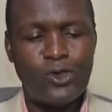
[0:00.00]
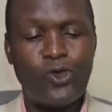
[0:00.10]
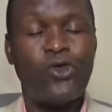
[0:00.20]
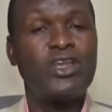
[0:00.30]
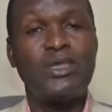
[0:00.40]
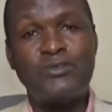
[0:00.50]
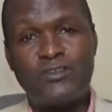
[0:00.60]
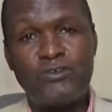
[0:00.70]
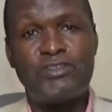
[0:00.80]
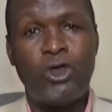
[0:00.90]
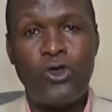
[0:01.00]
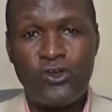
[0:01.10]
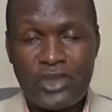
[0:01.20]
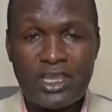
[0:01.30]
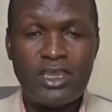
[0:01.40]
God himself, the
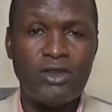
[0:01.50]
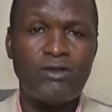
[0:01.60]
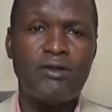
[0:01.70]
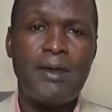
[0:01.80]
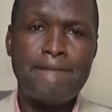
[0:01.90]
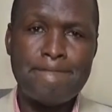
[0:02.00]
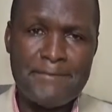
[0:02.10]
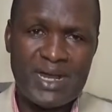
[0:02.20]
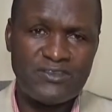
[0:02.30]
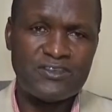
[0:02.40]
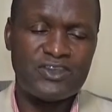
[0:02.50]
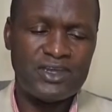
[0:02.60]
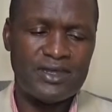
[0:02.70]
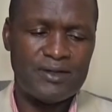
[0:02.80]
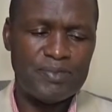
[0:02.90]
original
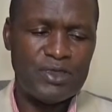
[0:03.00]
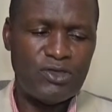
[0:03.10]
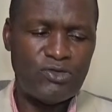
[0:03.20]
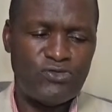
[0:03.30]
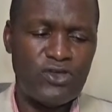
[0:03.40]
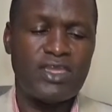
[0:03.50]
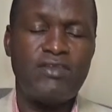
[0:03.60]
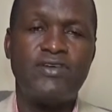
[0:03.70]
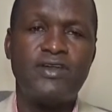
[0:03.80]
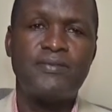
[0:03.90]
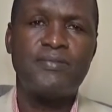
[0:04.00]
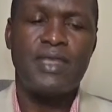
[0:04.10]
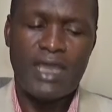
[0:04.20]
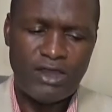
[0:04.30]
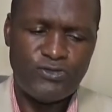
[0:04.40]
master forgiver.
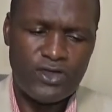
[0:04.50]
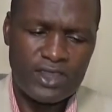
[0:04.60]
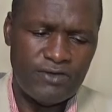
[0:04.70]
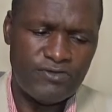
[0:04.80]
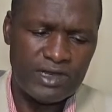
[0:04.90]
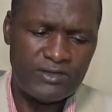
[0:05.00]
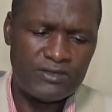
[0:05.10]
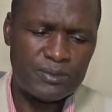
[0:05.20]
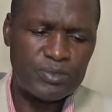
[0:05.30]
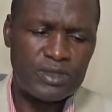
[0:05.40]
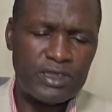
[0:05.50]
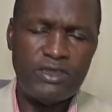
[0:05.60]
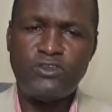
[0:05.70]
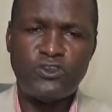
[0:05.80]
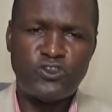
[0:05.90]
And forgiveness
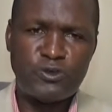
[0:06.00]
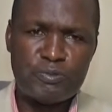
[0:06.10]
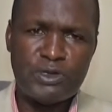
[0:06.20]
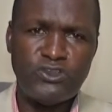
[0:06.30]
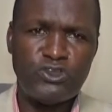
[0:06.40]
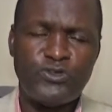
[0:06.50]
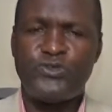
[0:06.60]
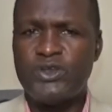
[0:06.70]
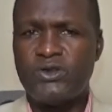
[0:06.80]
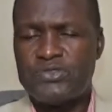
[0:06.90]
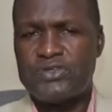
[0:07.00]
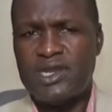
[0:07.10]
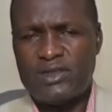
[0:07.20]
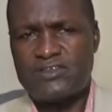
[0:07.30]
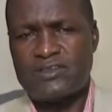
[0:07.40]
is spiritual
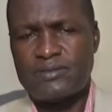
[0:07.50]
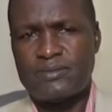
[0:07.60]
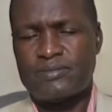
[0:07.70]
filthiness.